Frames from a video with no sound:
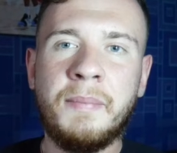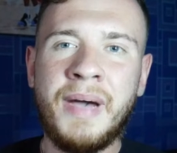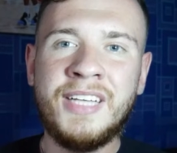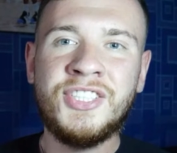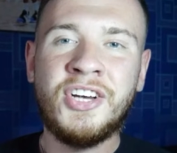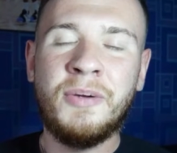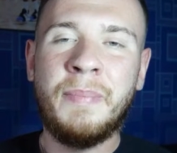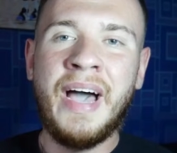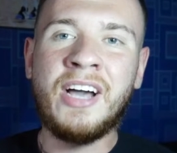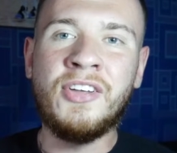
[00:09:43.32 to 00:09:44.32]
The Magic are
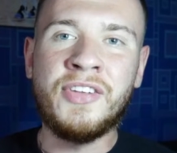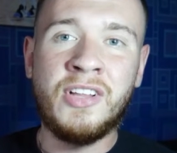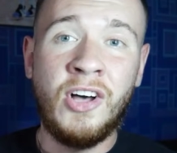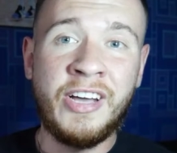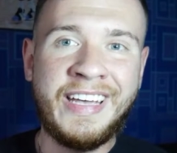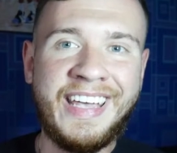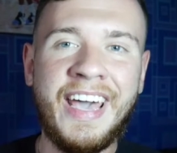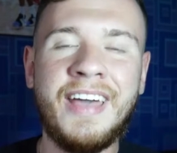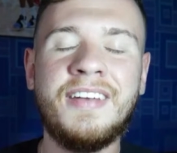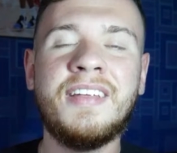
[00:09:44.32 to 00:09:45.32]
back on the clock
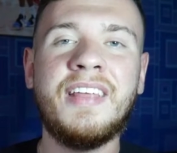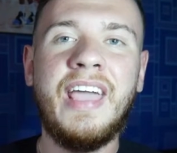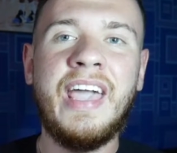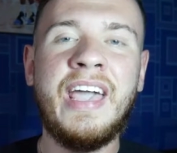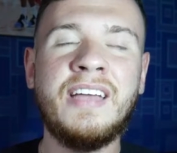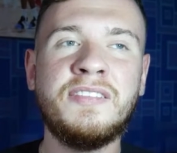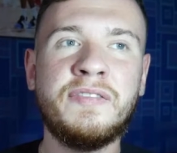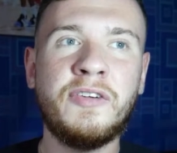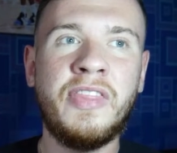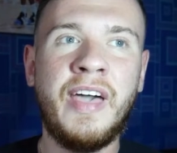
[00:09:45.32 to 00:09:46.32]
again, and
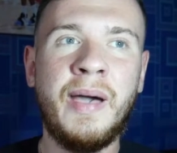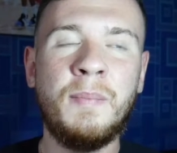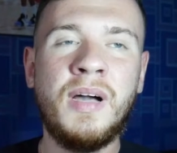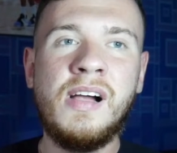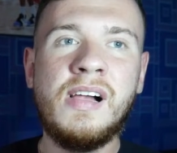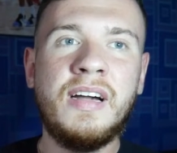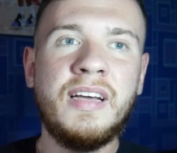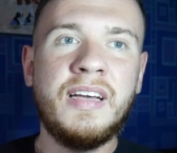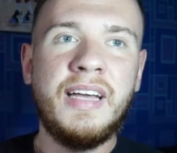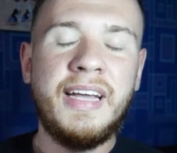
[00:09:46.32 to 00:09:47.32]
for them,
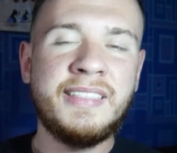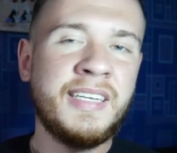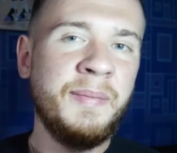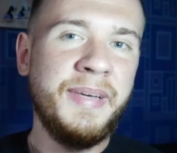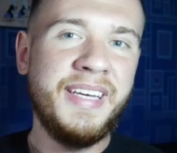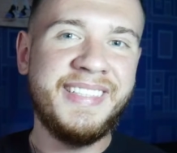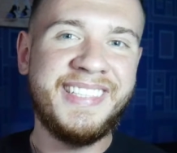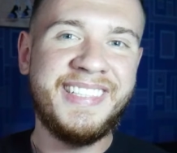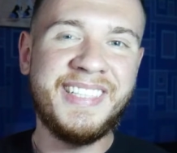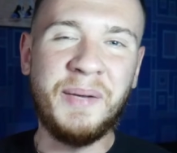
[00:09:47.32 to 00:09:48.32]
It's going to be a
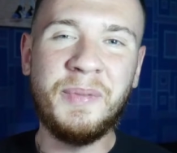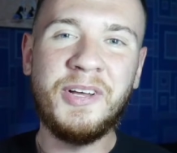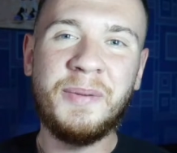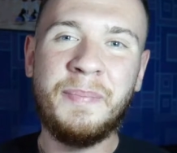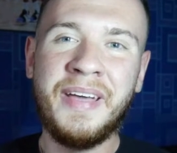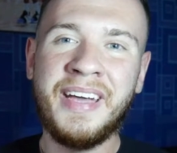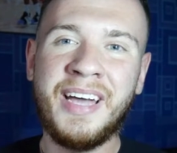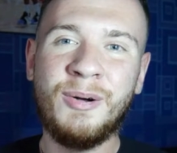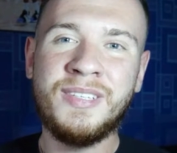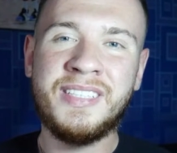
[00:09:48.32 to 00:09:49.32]
similar
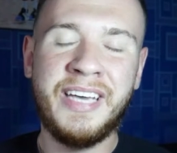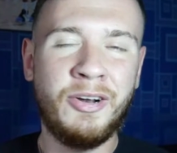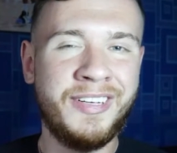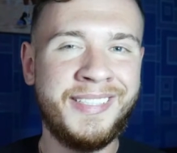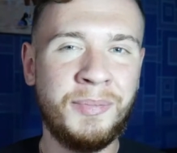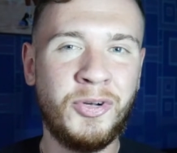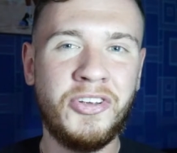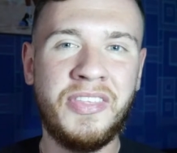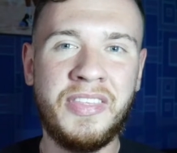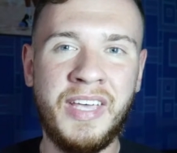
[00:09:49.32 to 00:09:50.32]
pick, I would say, or a
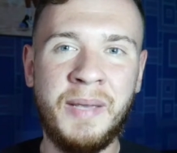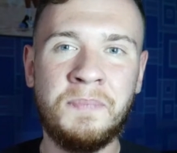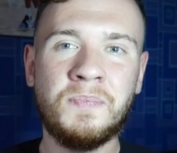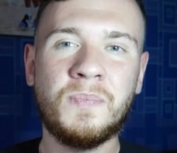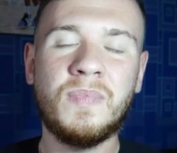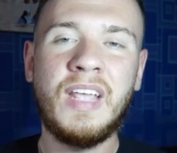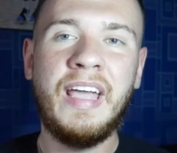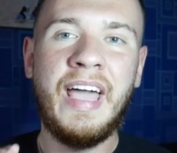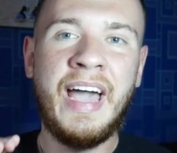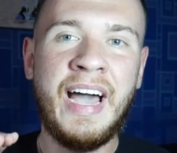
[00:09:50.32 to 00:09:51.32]
similar theme
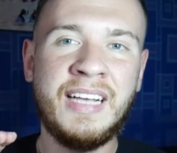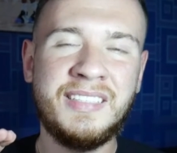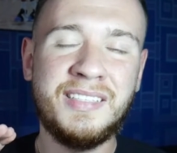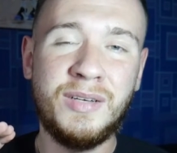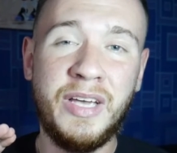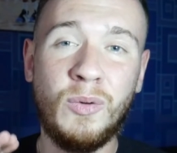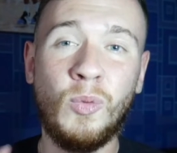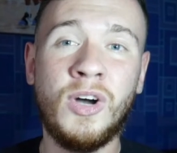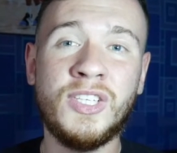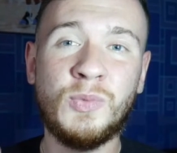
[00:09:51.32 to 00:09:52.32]
as it
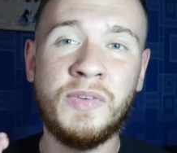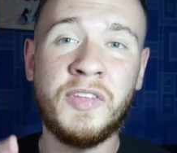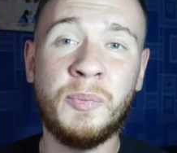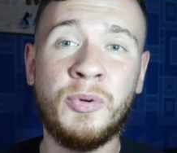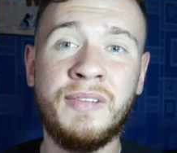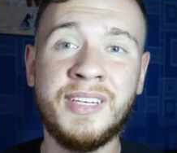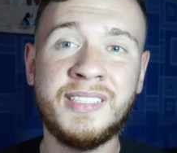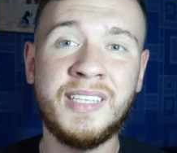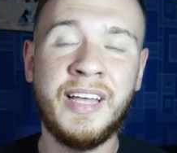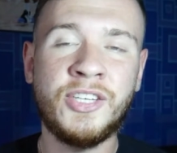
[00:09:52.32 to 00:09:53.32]
was with their
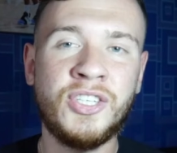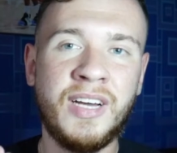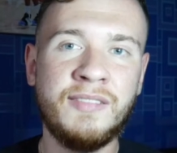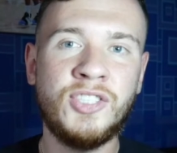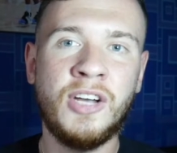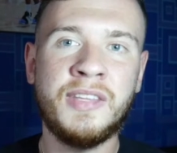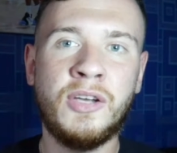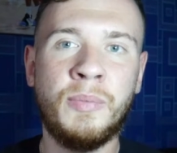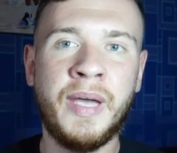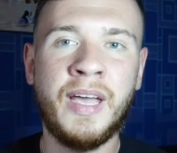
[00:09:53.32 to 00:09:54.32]
previous selection of Jonathan
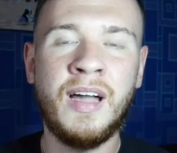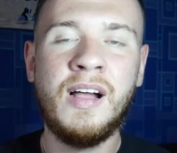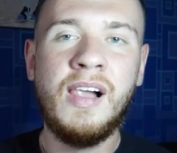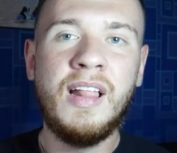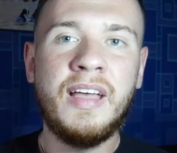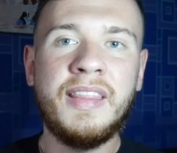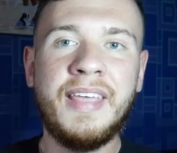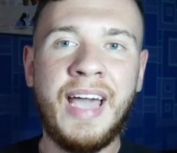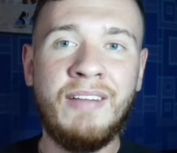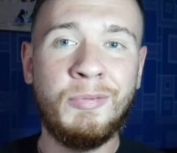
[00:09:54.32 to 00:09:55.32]
Kuminga.
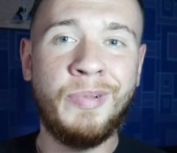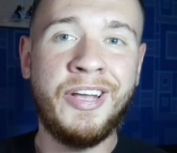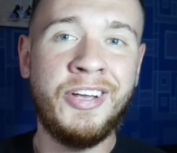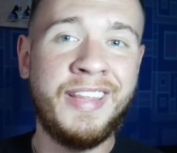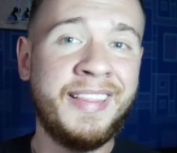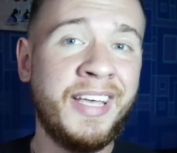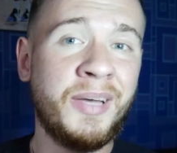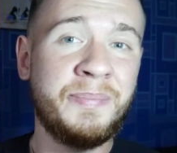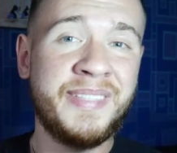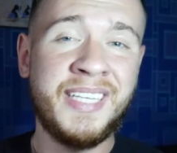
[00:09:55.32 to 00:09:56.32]
They have a player that they
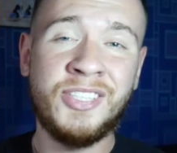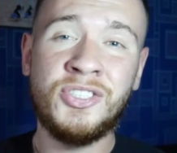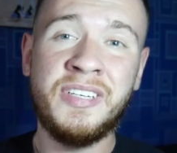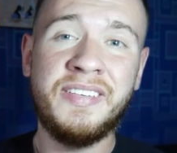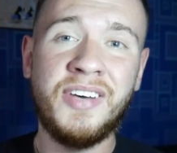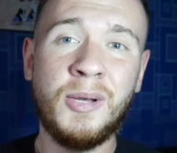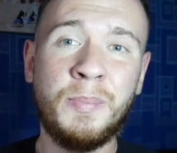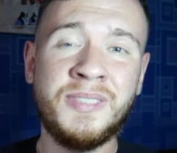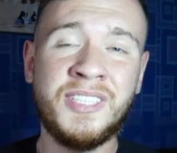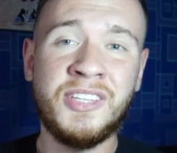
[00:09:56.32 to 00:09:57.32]
could potentially
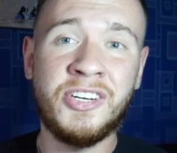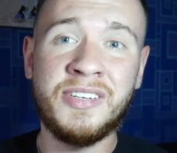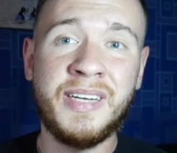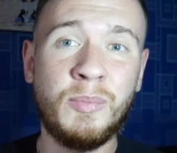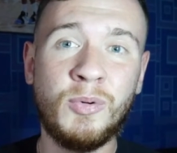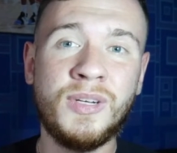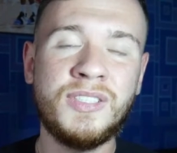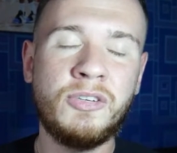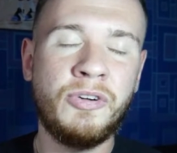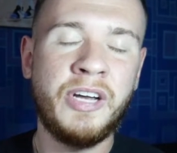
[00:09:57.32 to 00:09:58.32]
develop into their number one
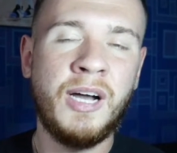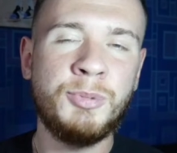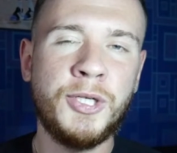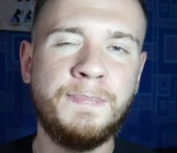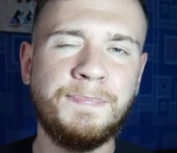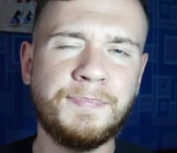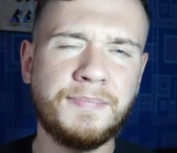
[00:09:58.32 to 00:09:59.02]
scoring option.